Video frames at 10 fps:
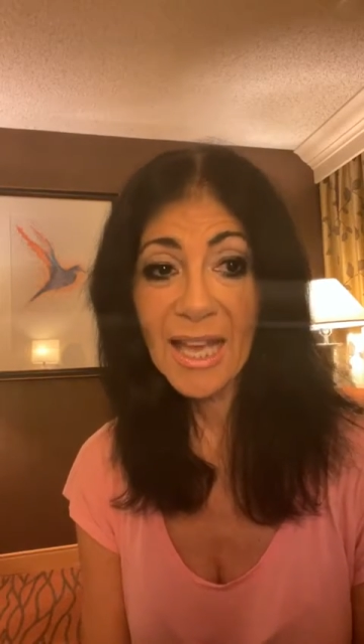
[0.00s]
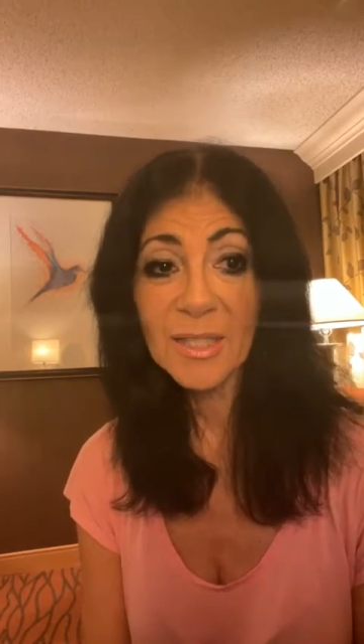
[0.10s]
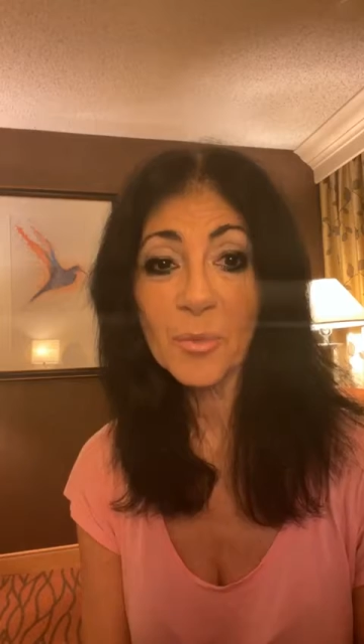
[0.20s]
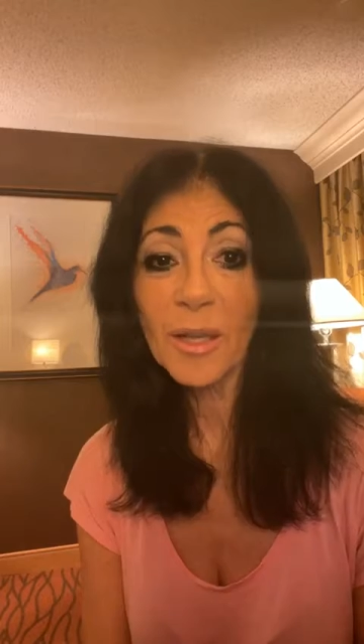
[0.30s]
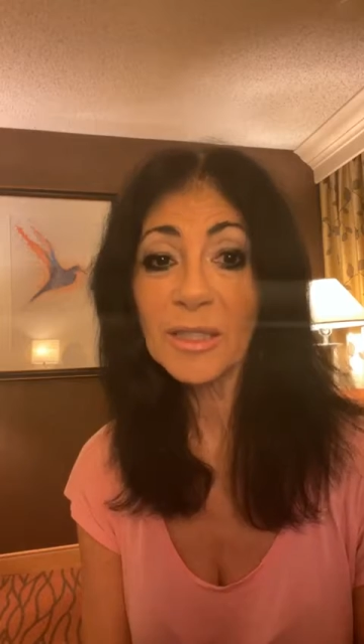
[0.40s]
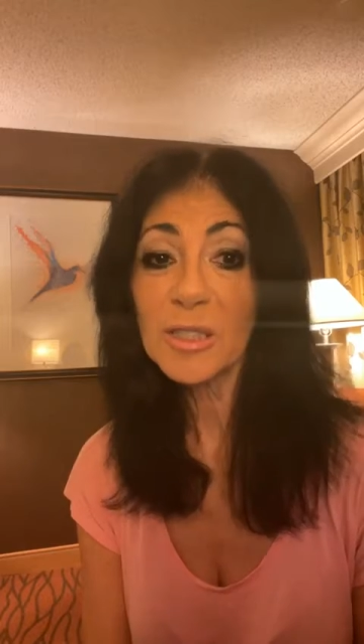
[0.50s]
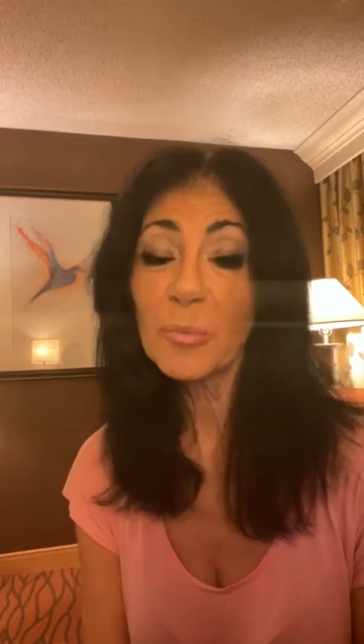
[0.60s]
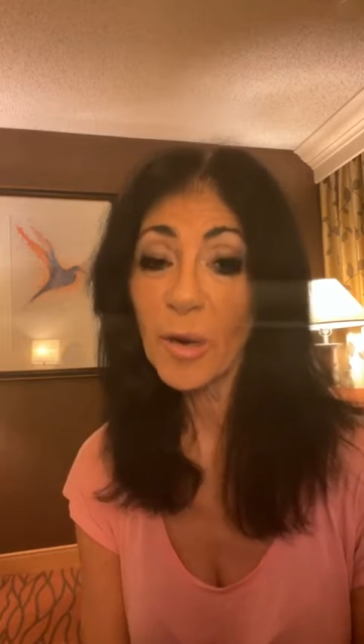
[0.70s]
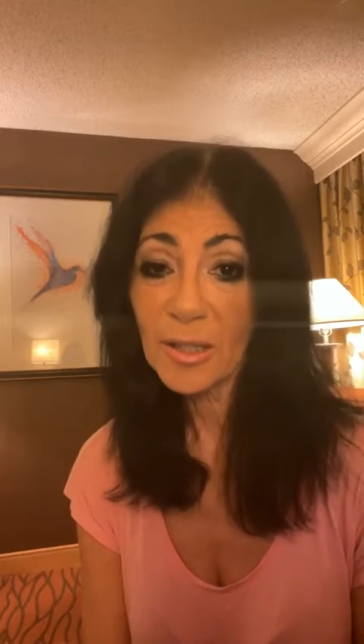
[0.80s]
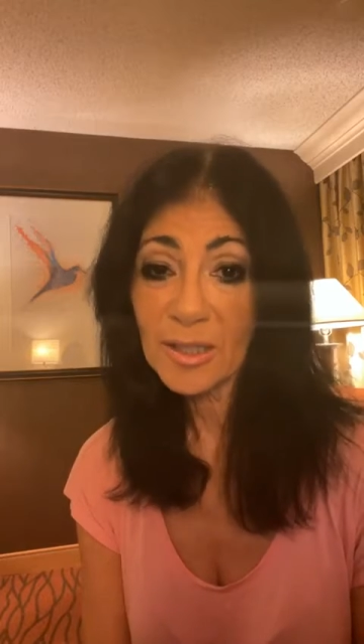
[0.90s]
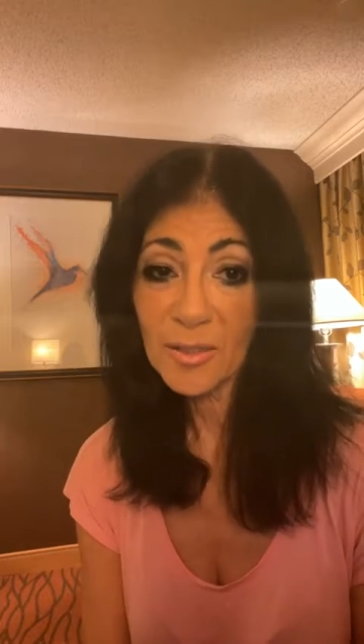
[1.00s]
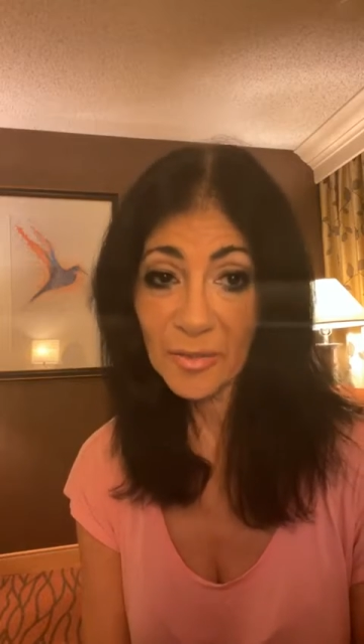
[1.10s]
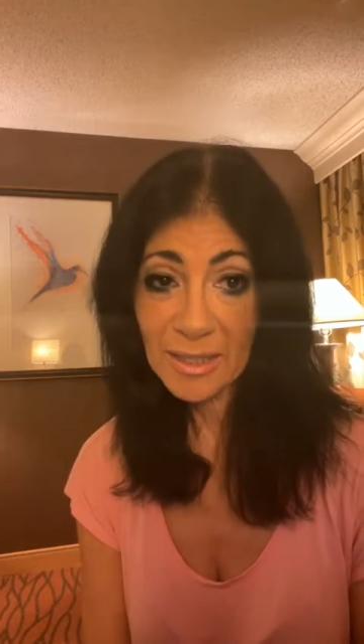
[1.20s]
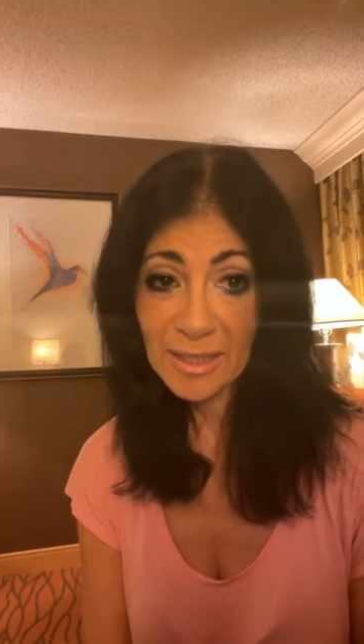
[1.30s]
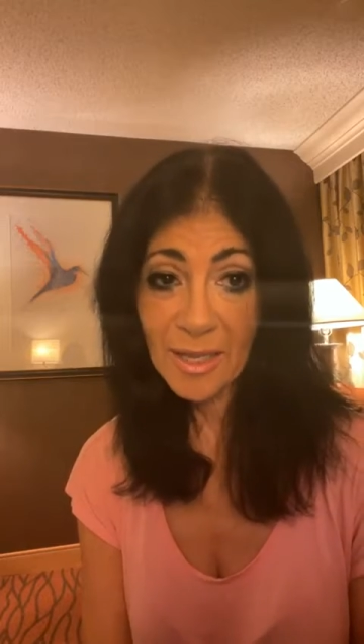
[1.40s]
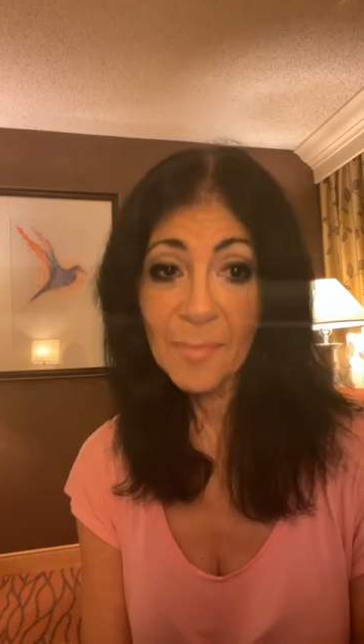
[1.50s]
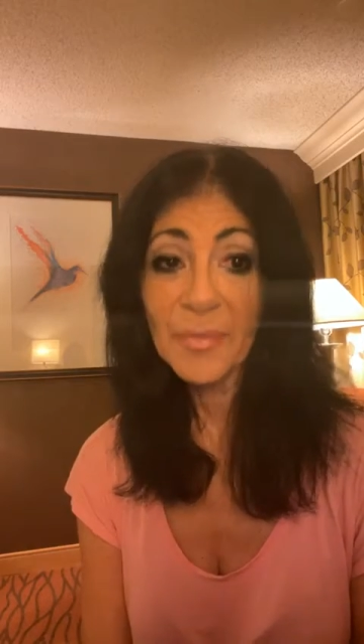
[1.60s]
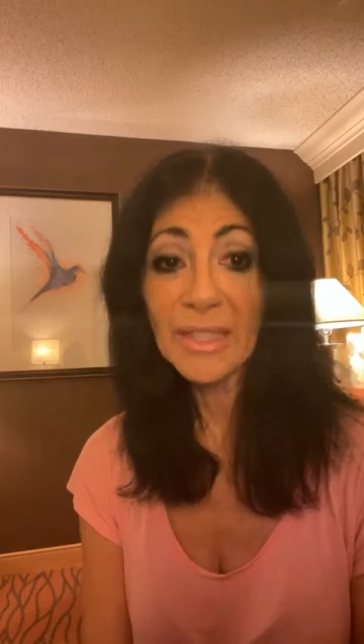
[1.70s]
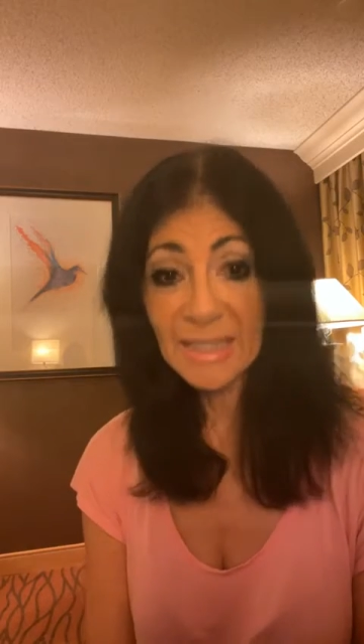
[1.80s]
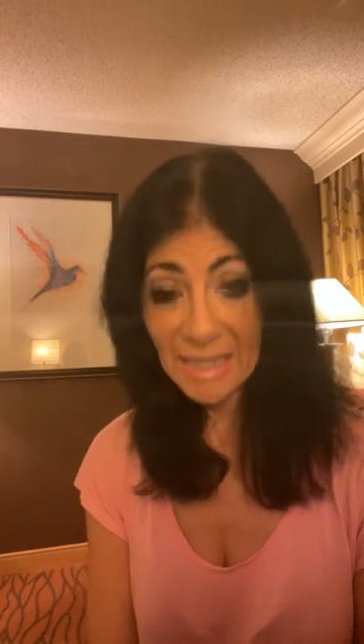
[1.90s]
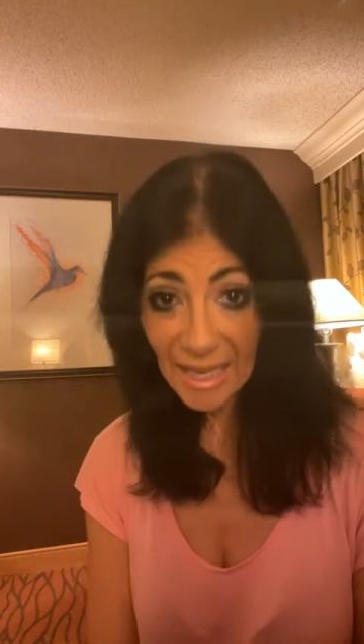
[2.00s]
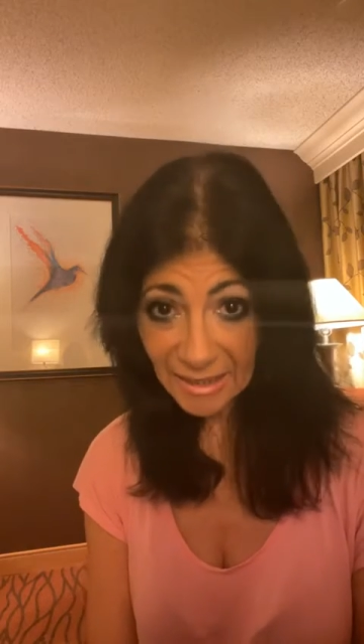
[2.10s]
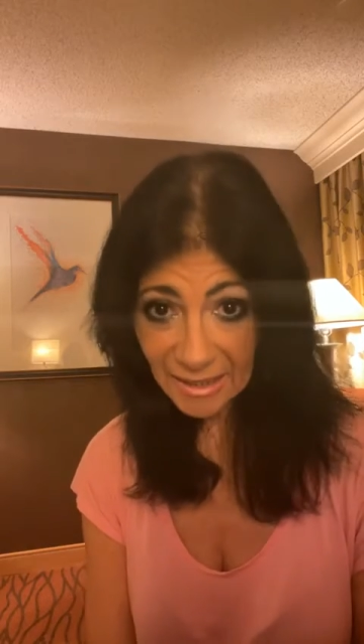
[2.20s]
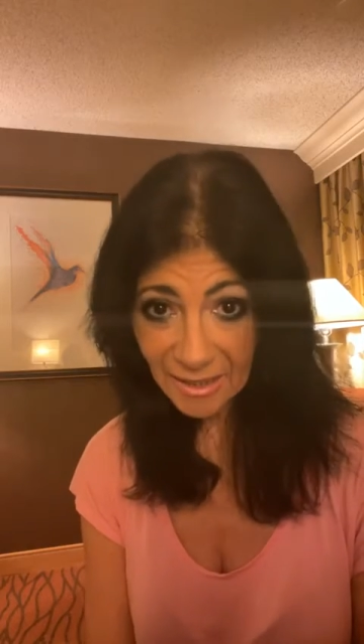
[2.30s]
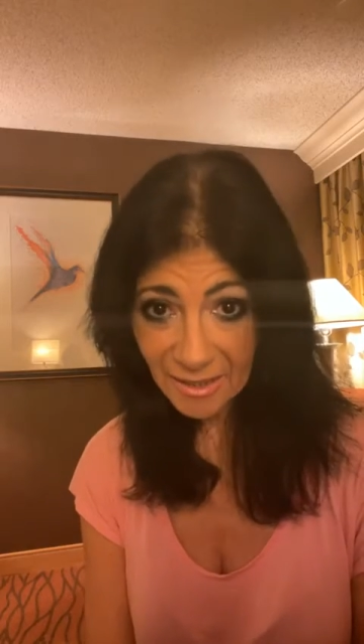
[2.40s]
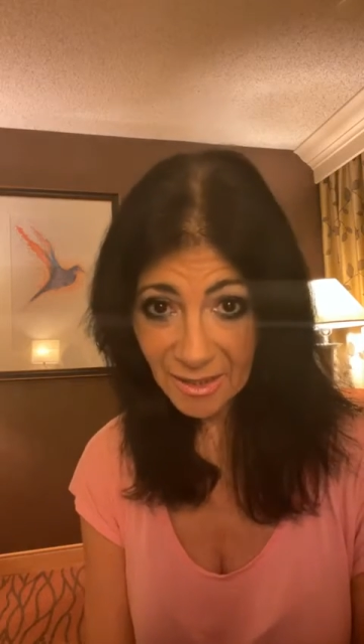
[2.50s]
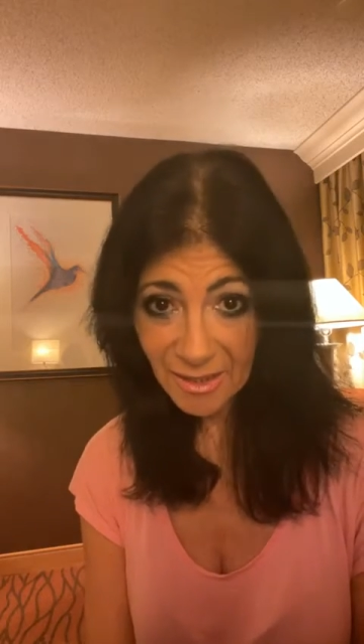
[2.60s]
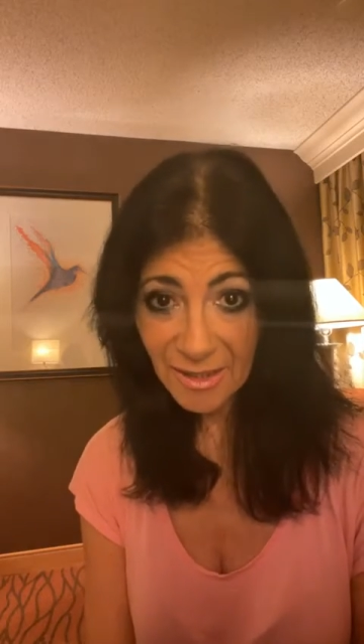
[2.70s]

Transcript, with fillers: as well as parts of us that take it.